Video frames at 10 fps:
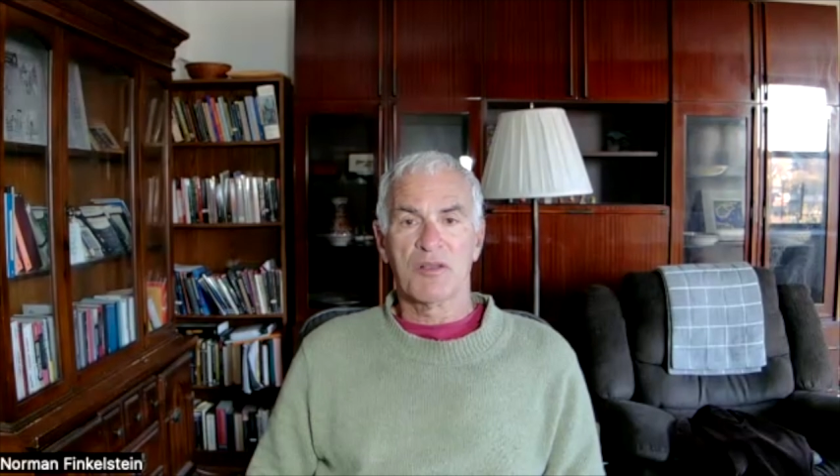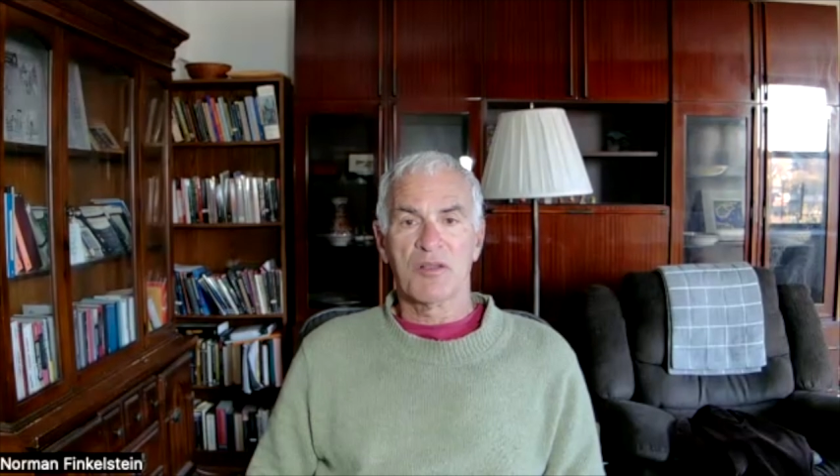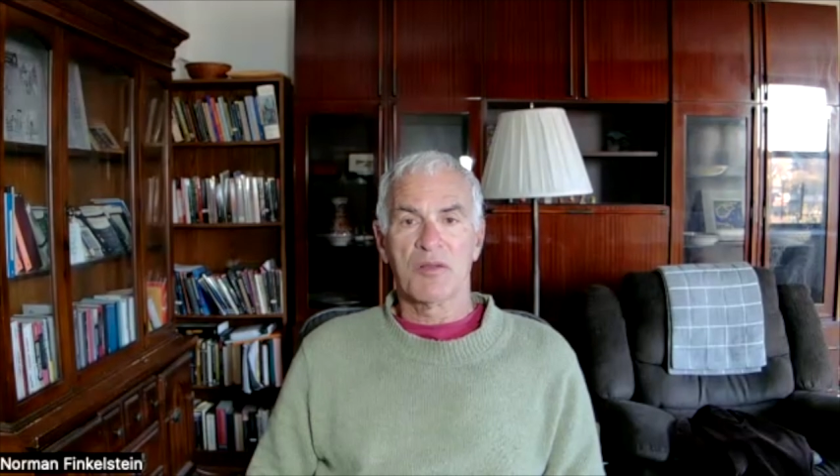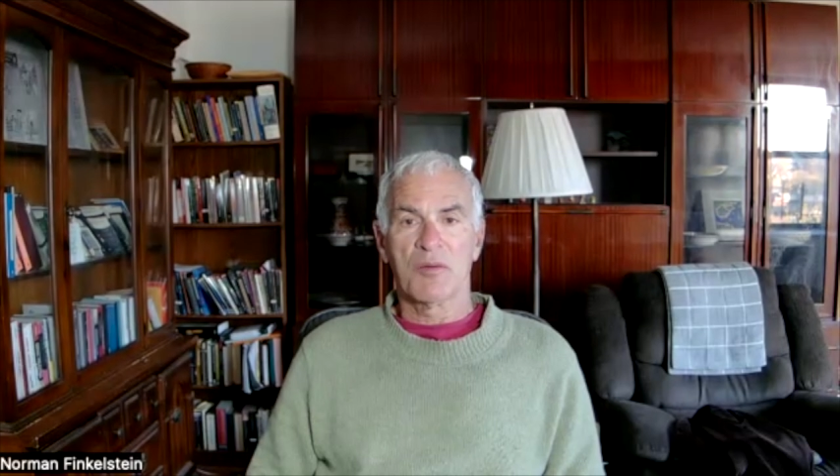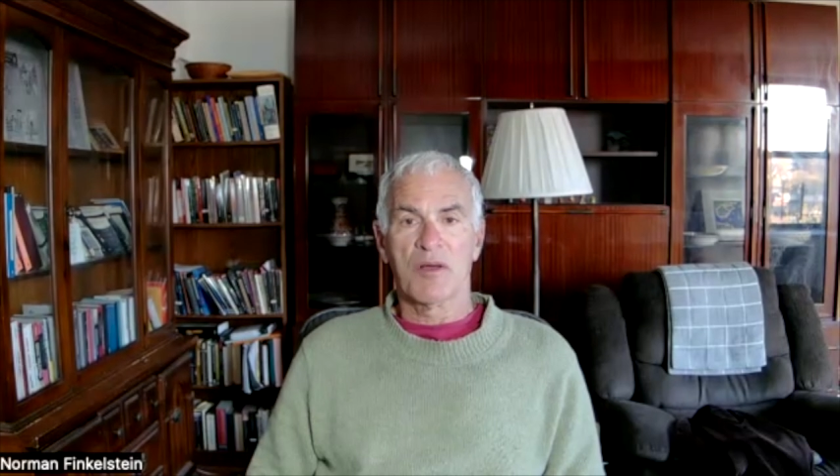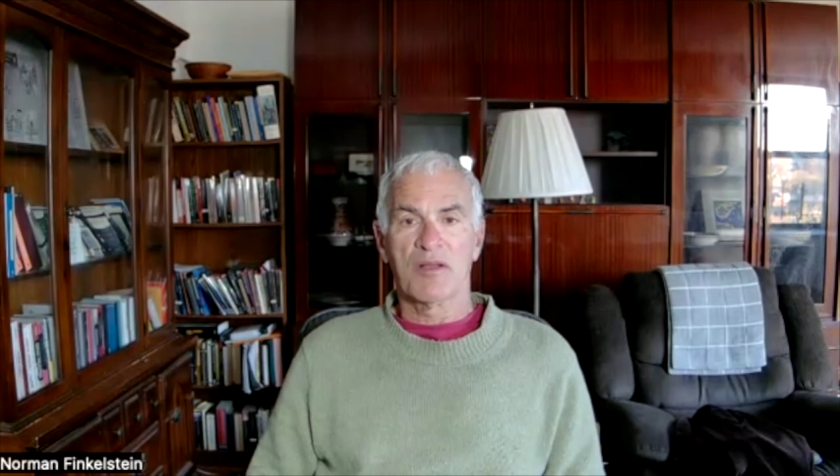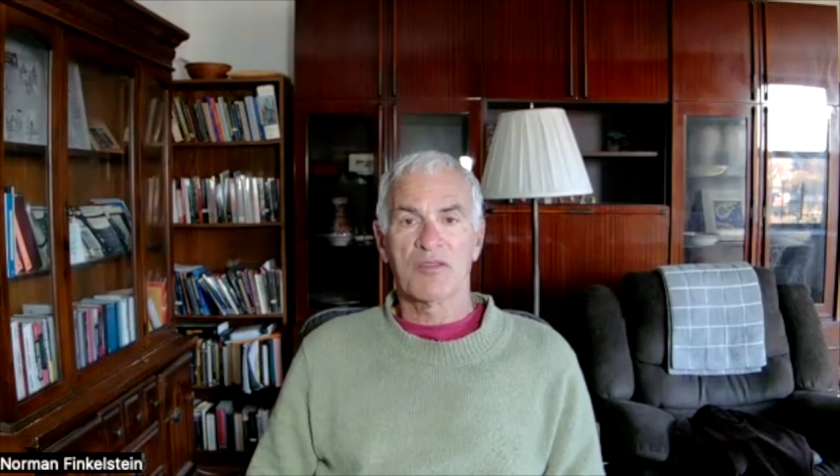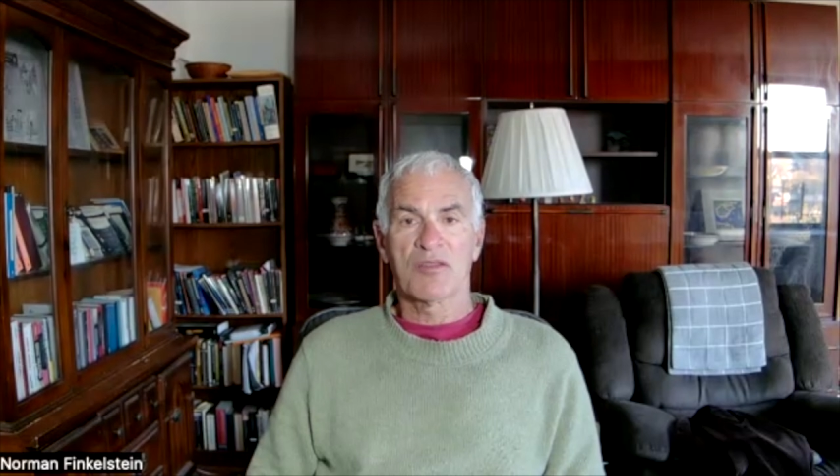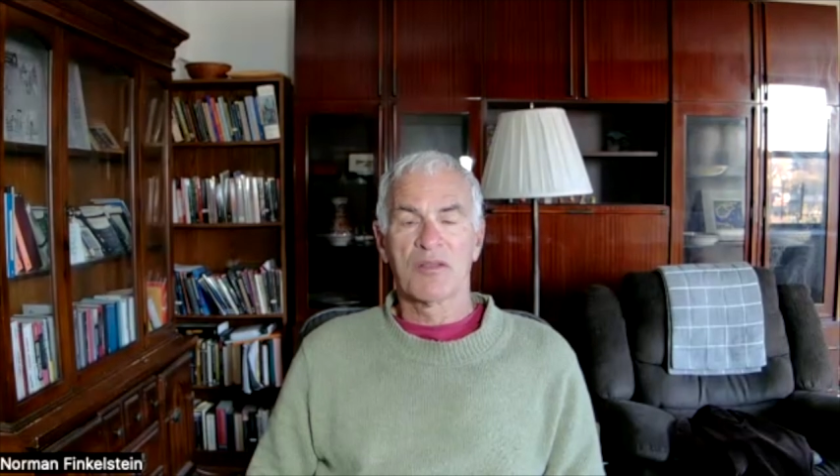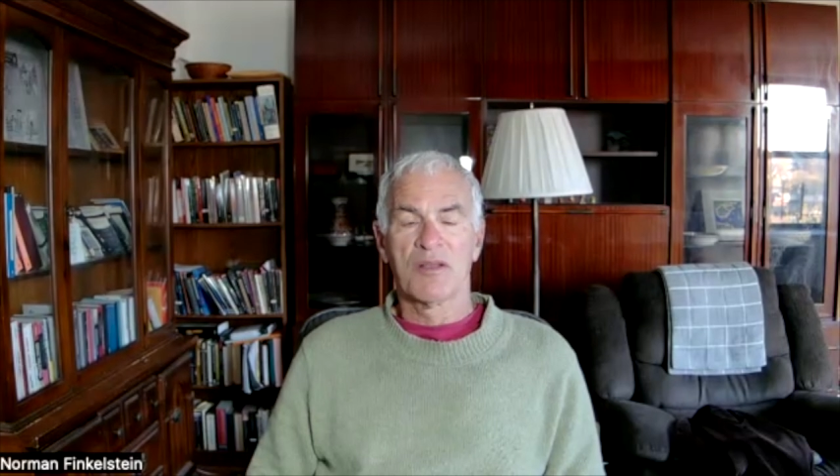the
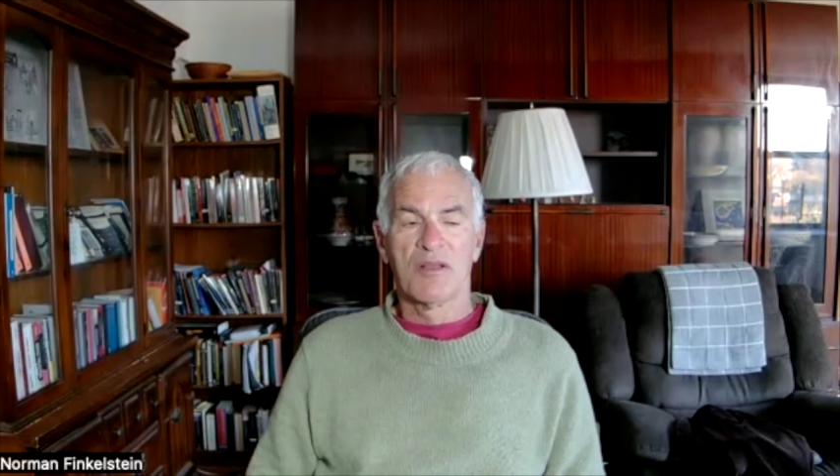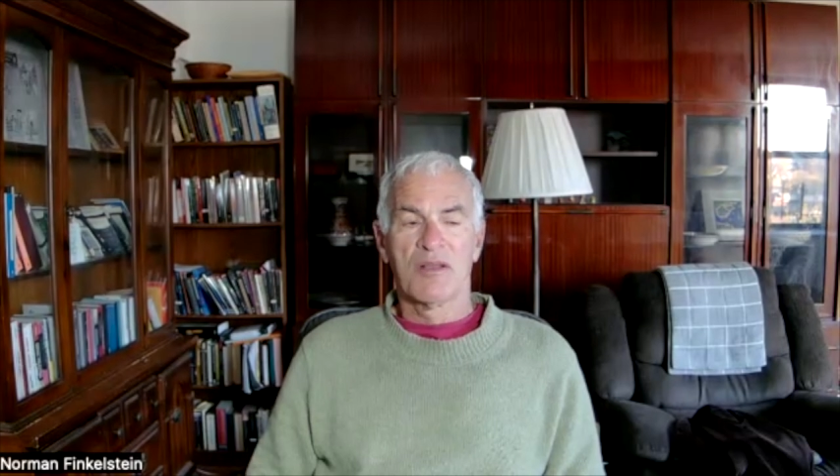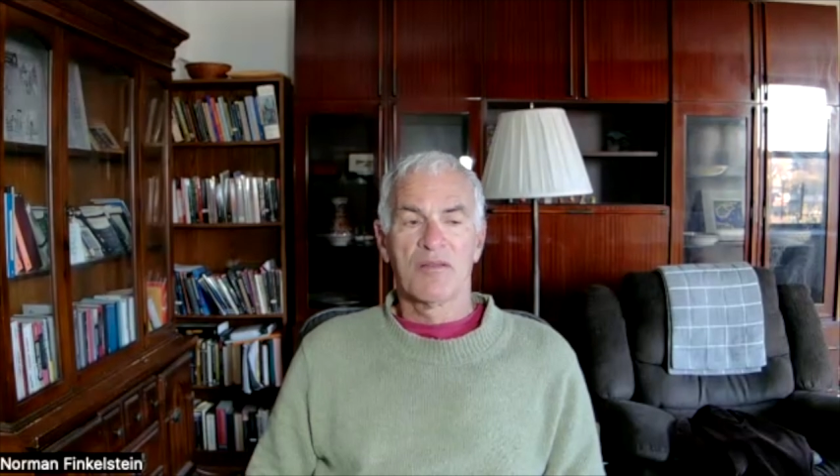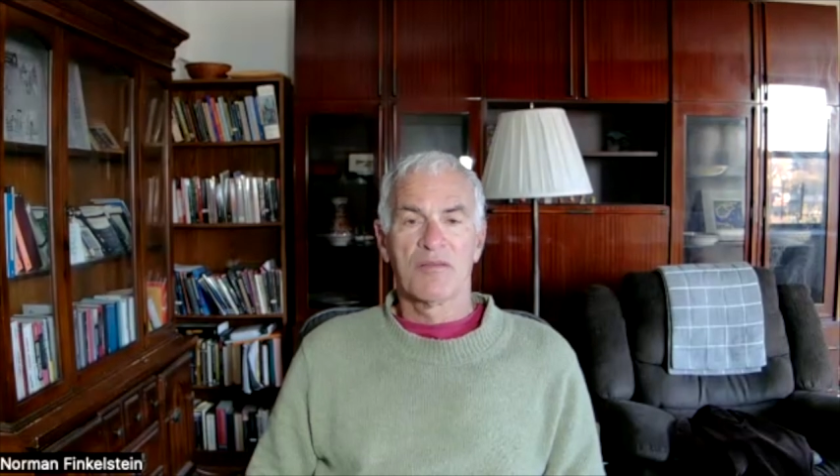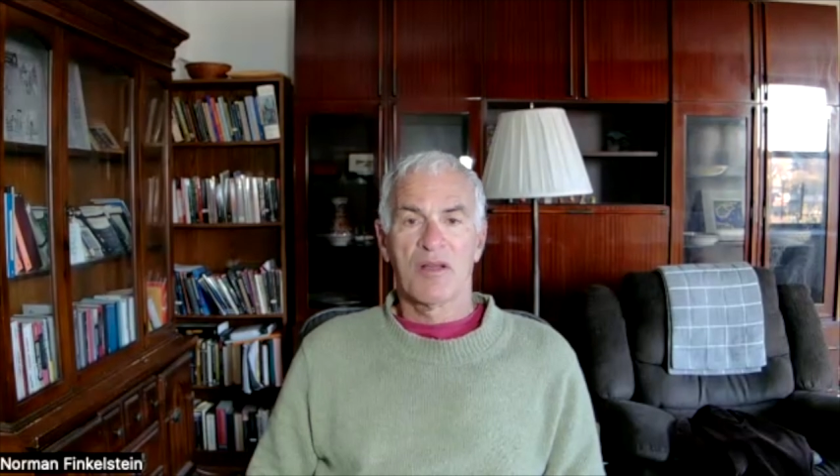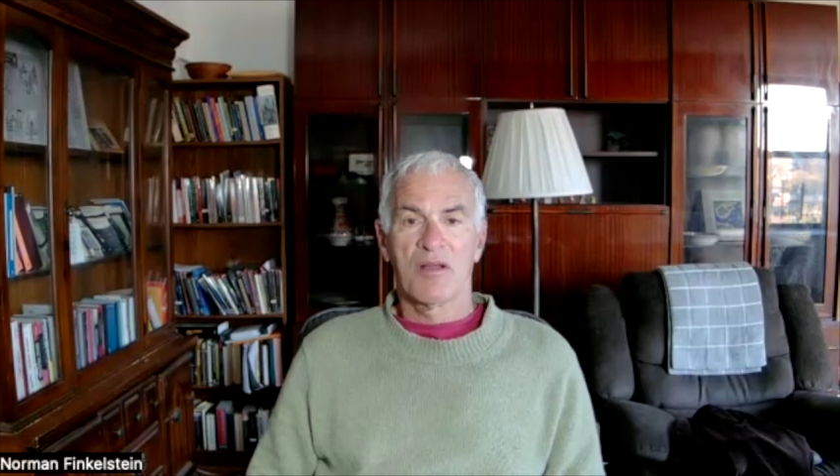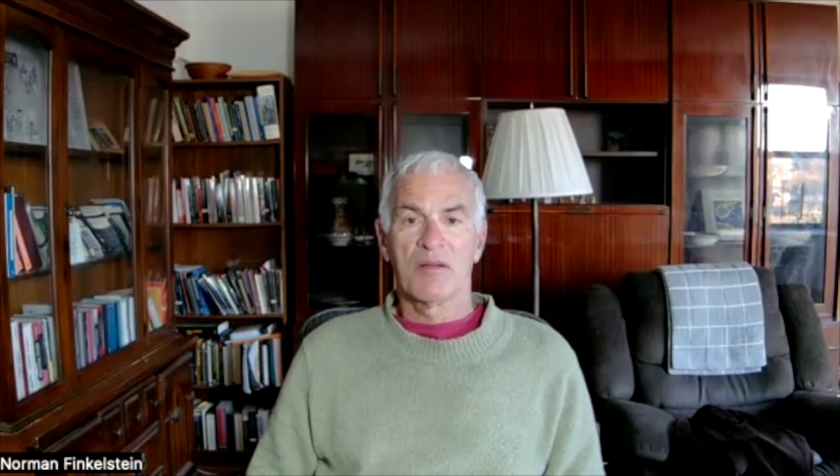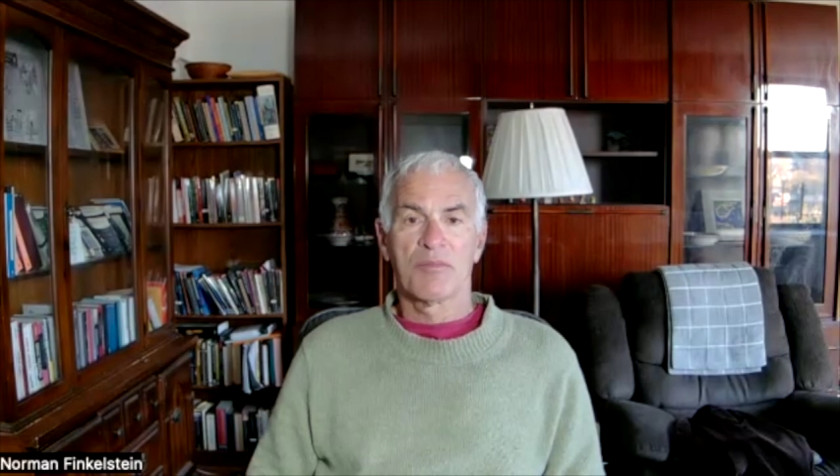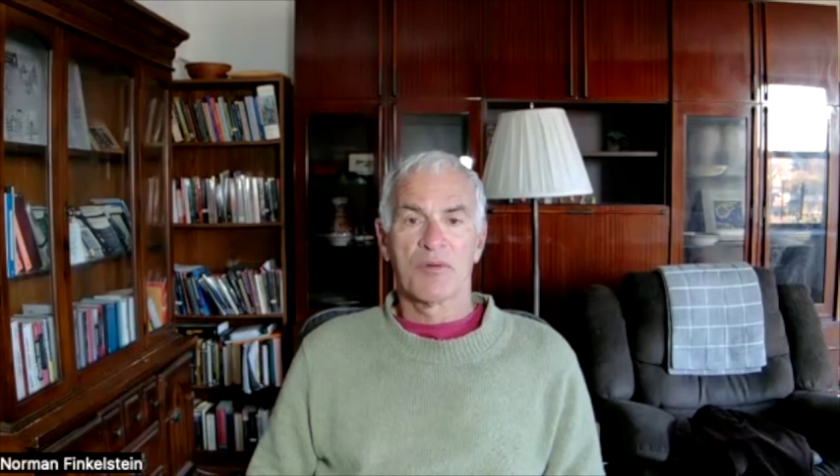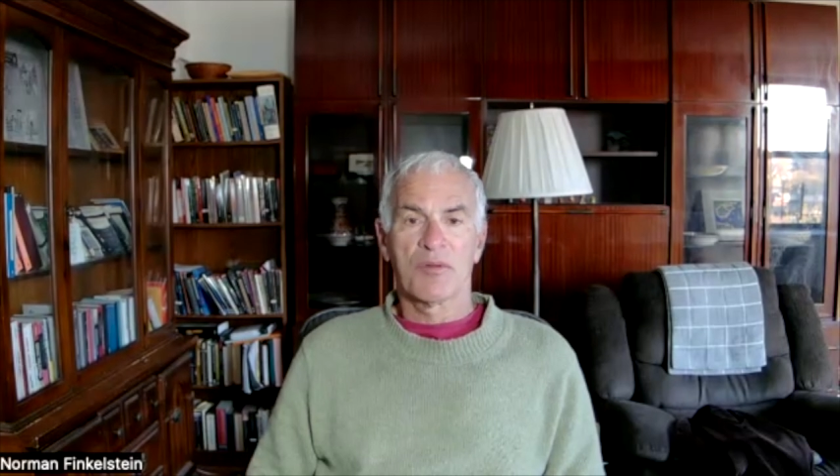US,
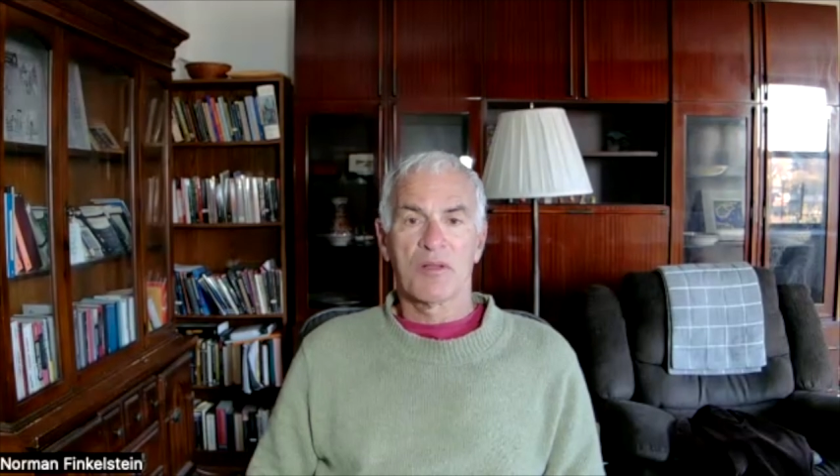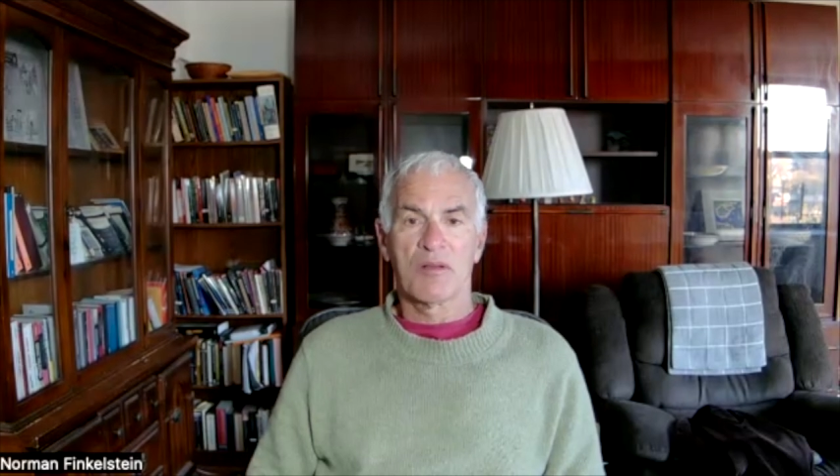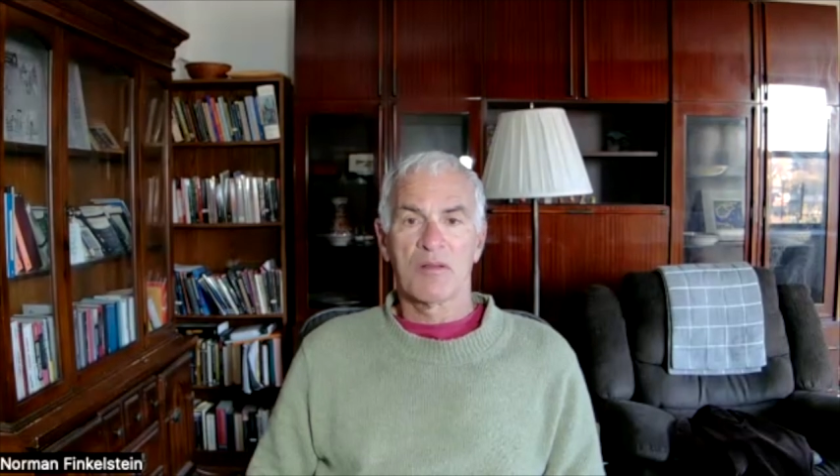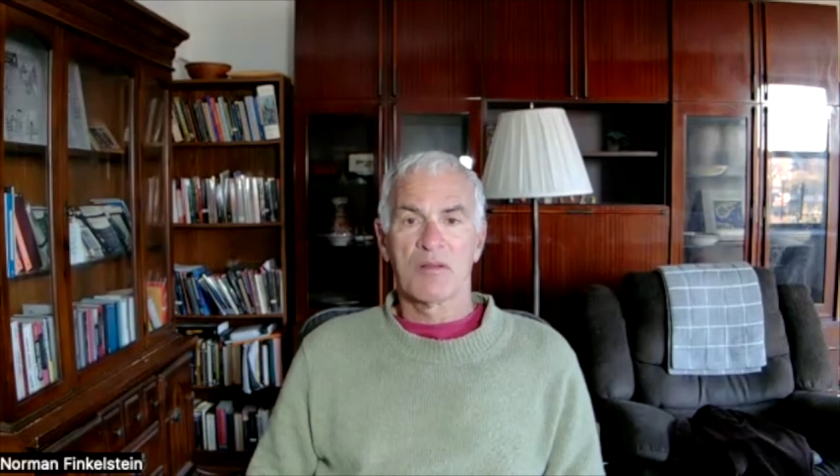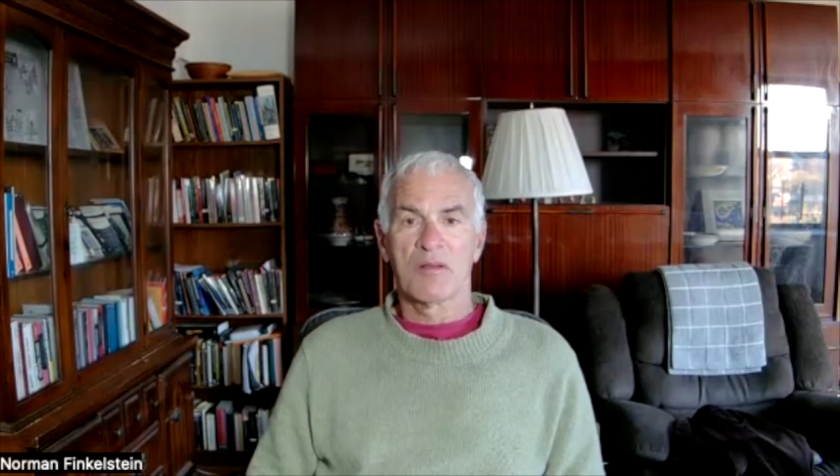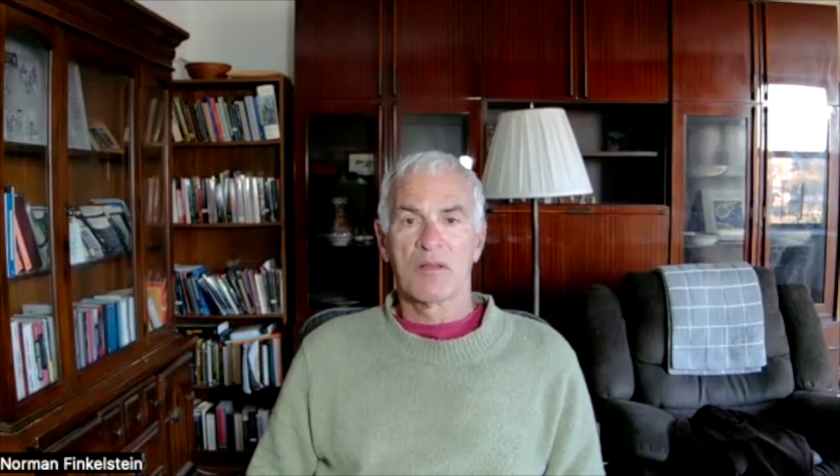very brutal